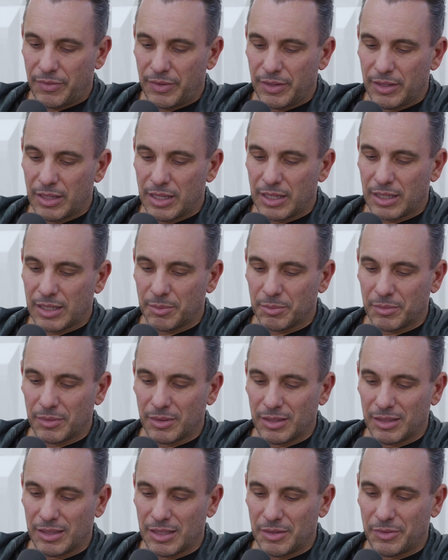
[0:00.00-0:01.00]
I feel like I'm
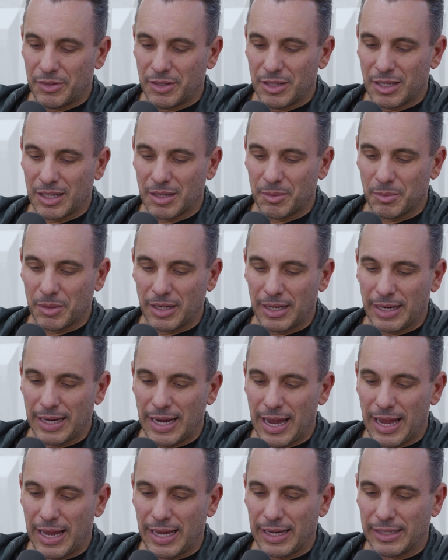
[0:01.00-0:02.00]
gonna
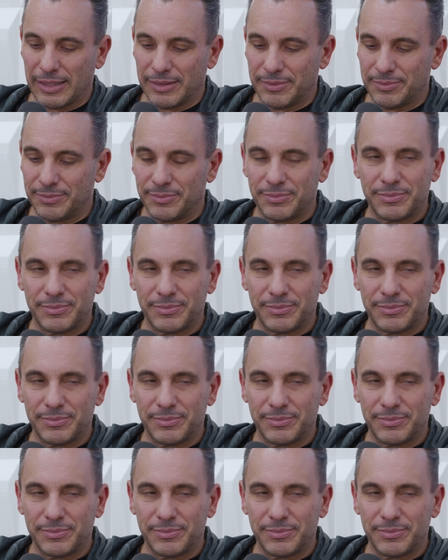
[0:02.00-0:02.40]
gag.